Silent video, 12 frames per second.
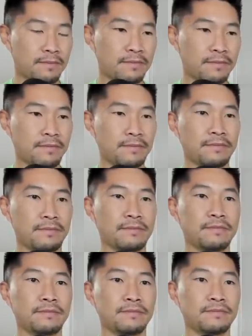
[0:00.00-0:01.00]

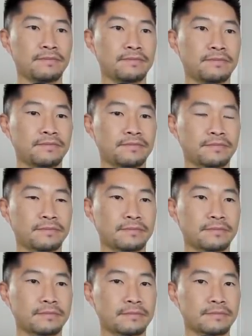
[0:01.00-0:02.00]

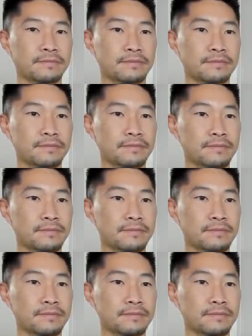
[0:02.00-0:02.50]
Nothing is said.